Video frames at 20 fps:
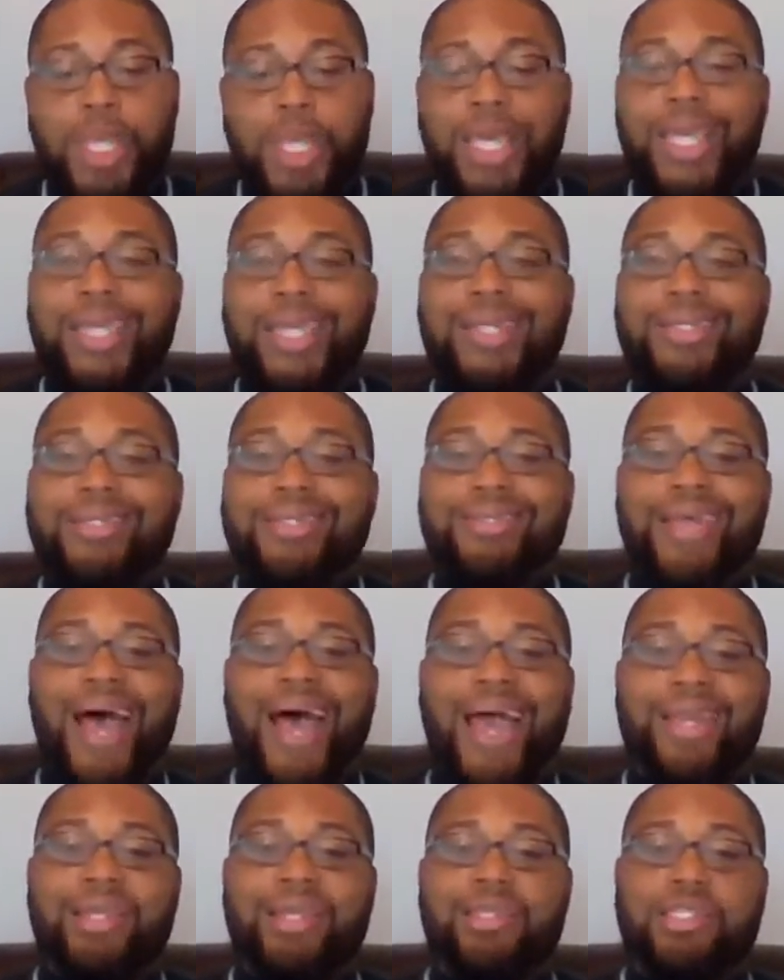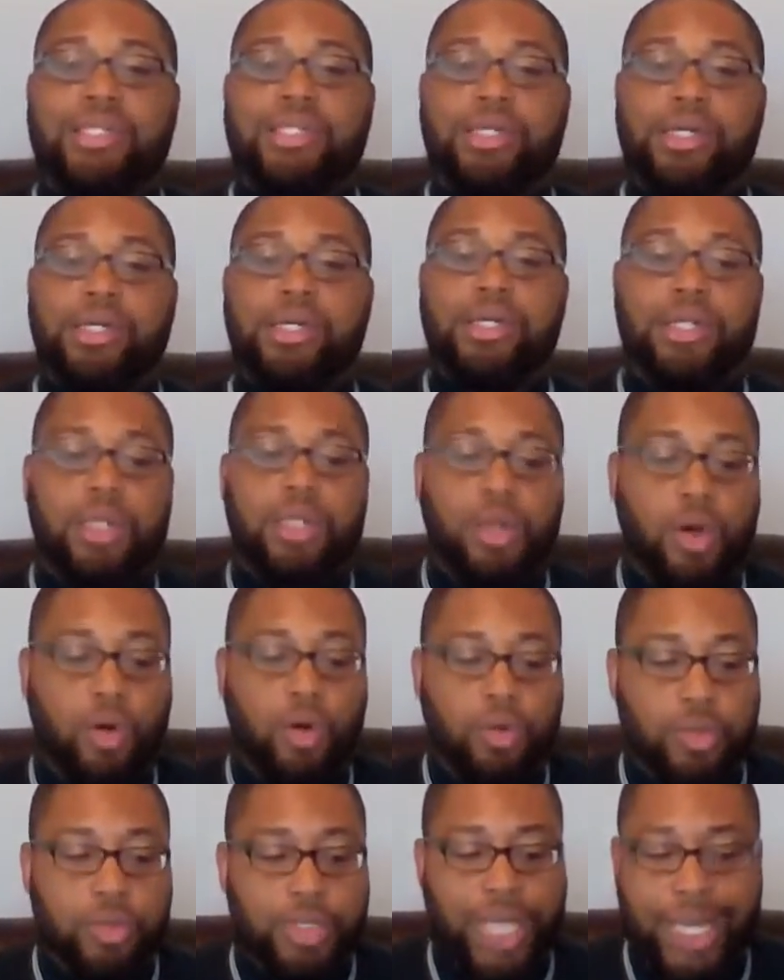He decided to, you
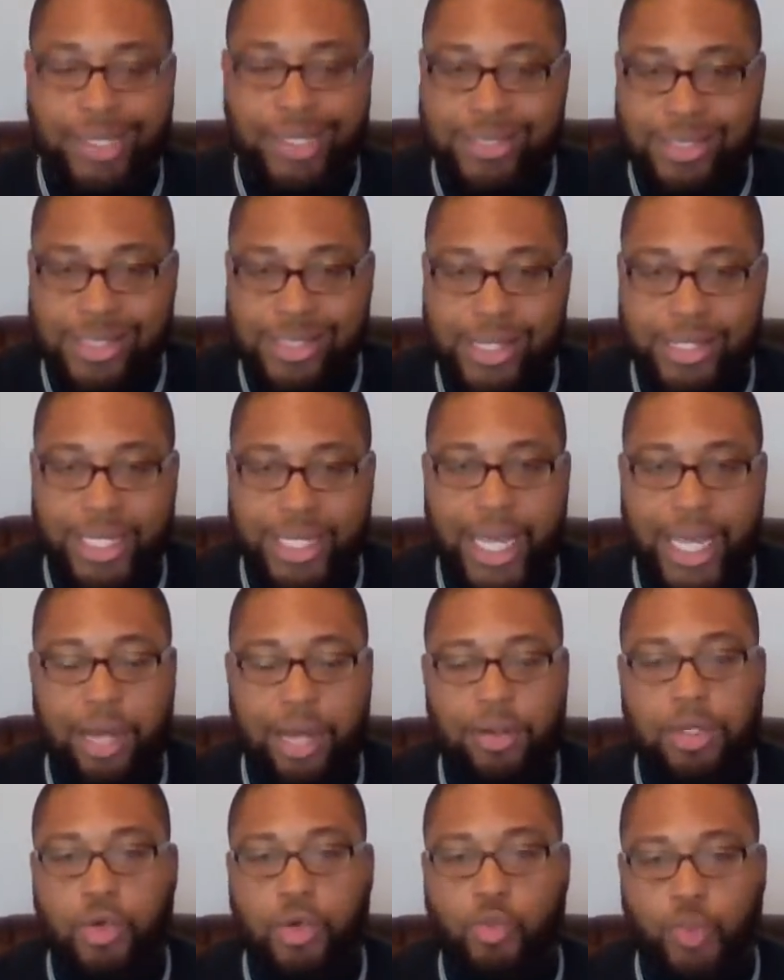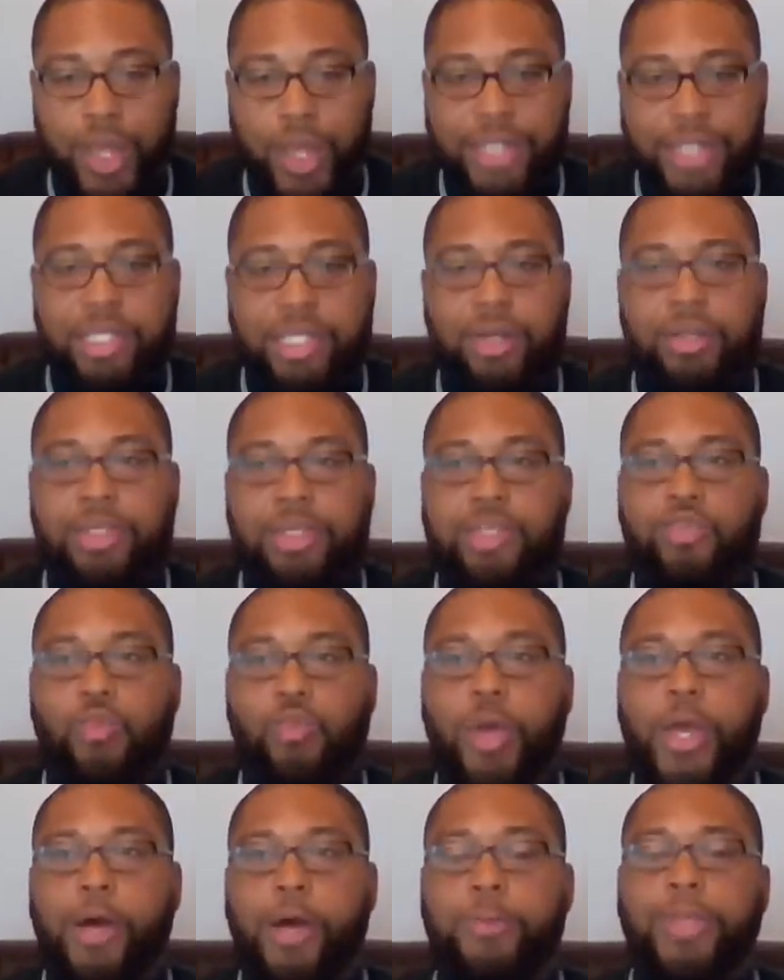know, take a sit down to rest here at this
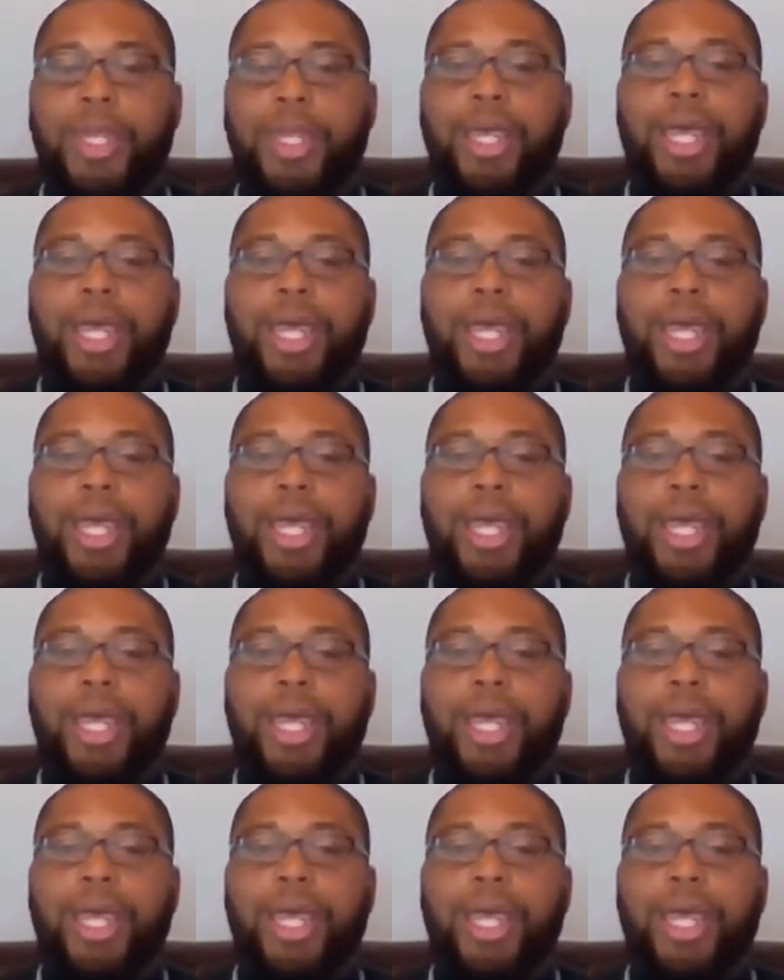well.